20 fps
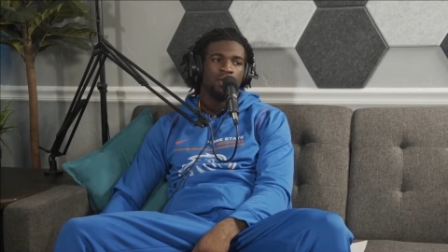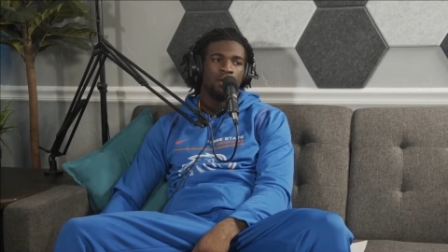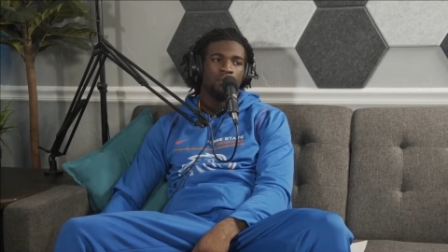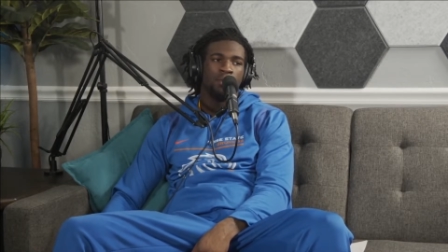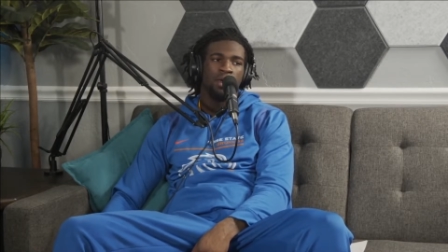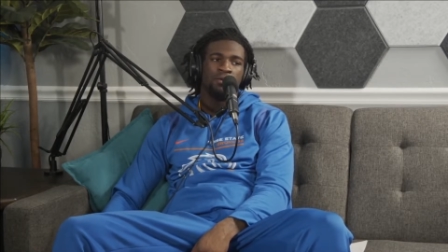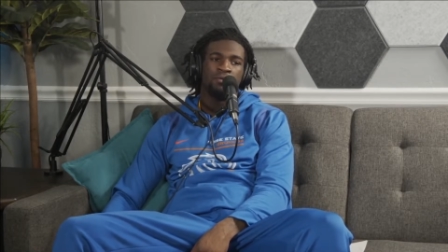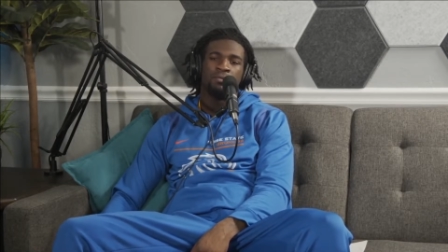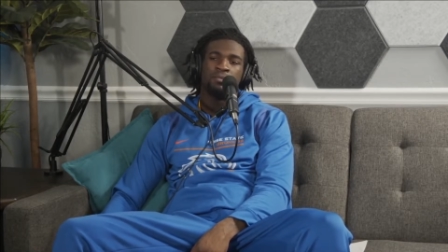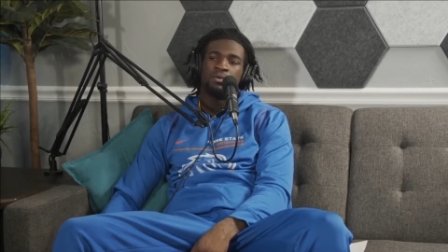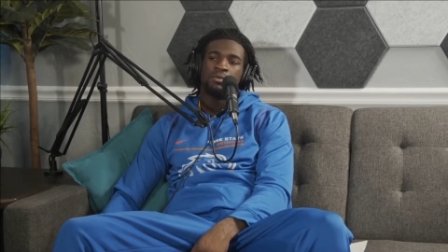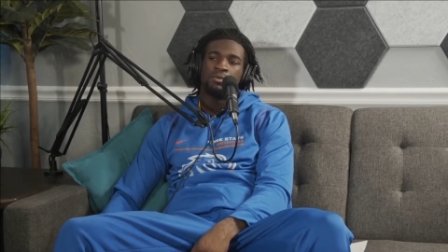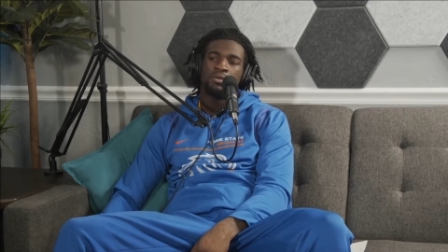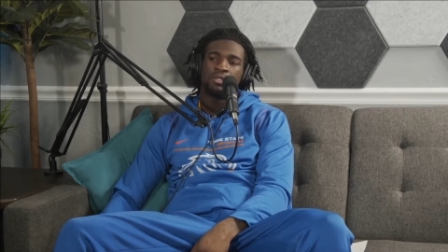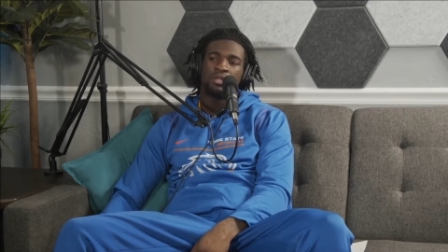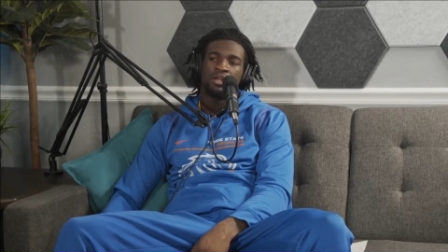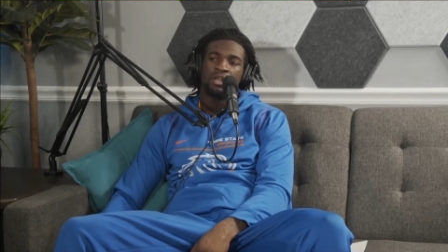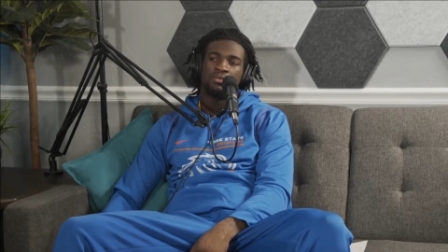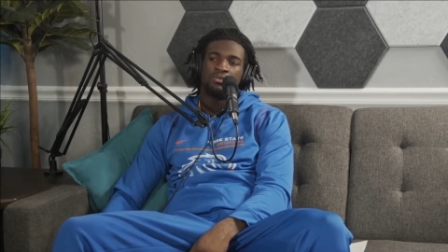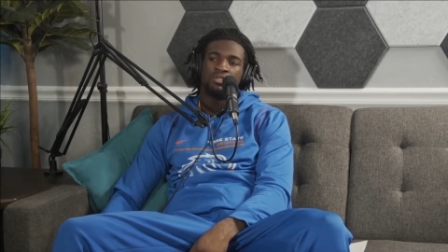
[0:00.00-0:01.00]
Maybe people
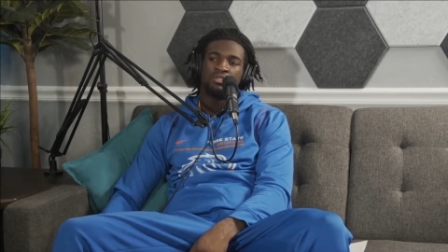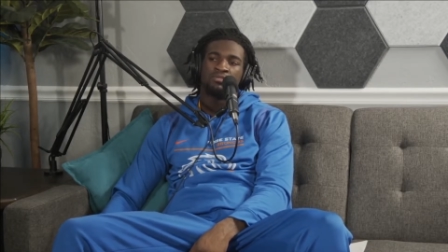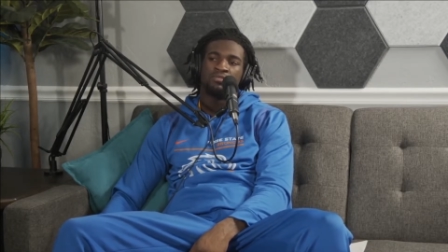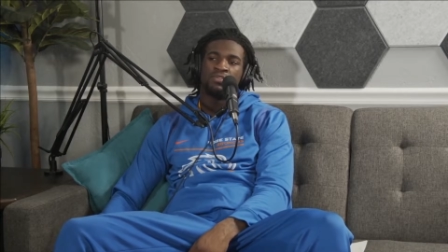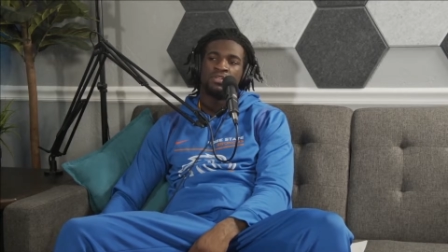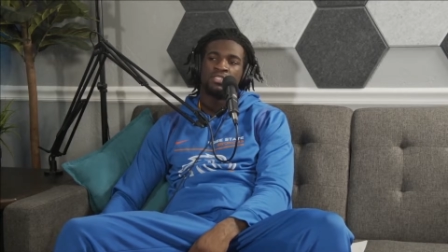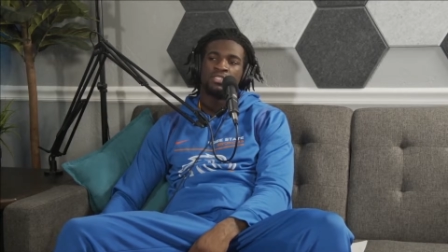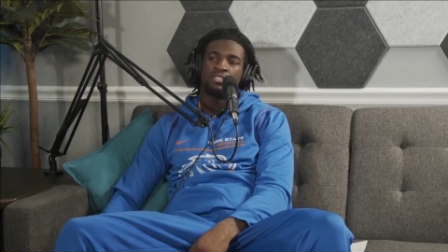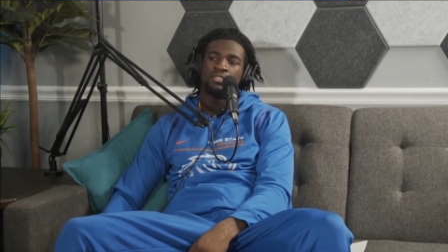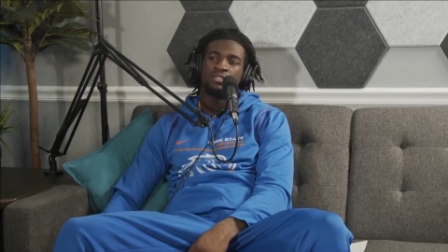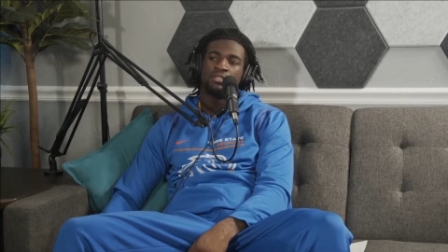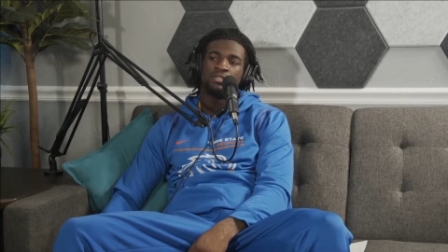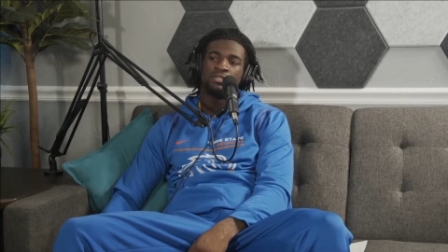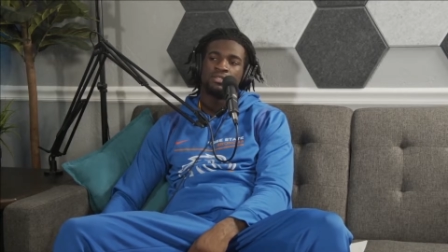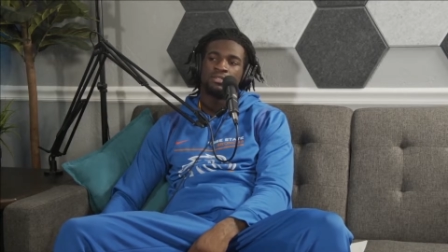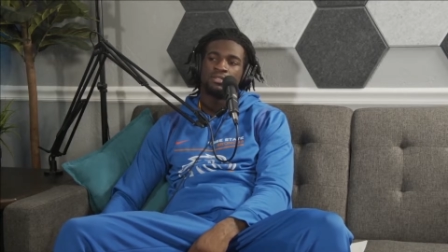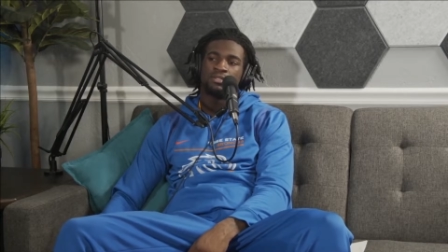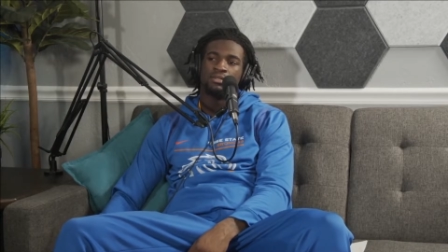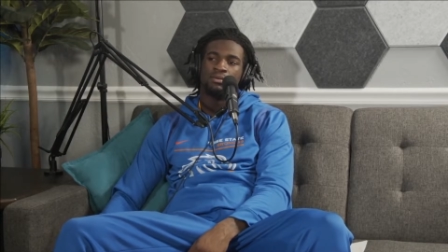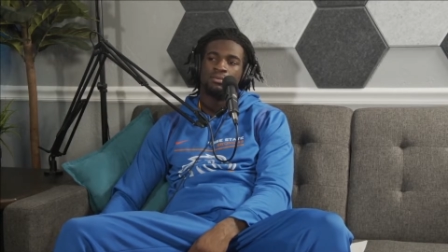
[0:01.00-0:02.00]
thought I was physically,
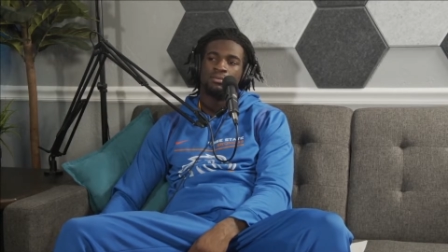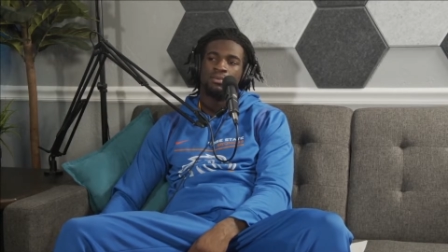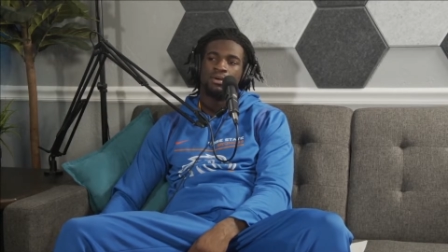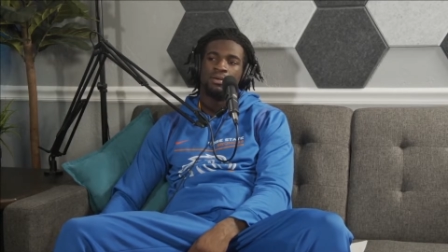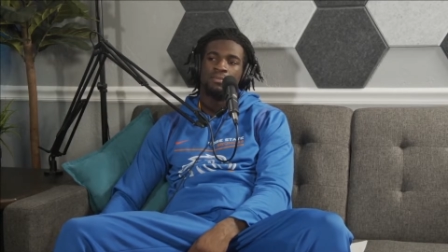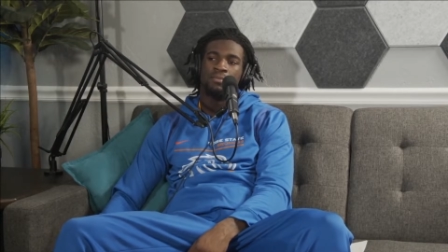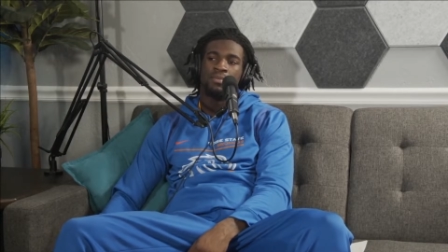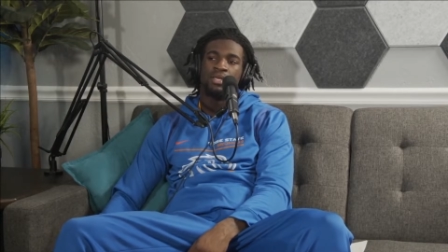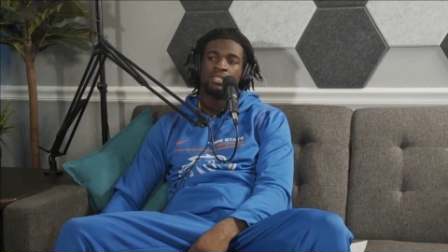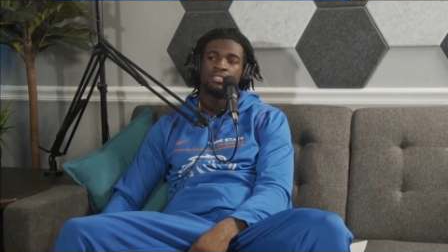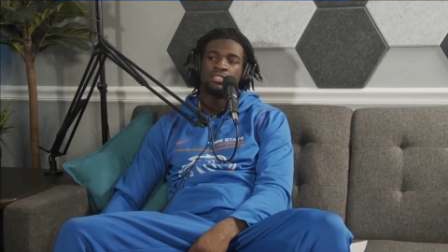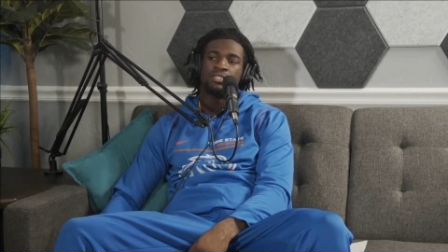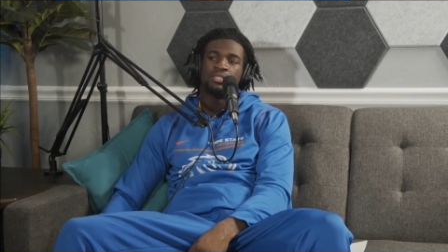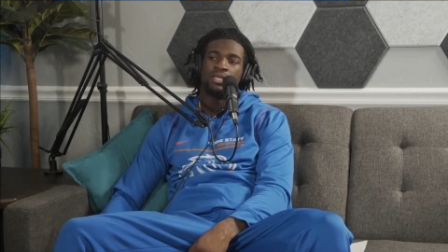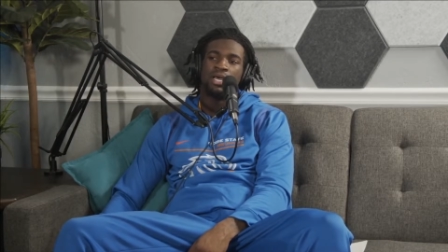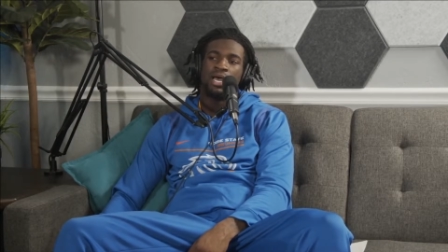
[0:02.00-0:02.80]
but mentally,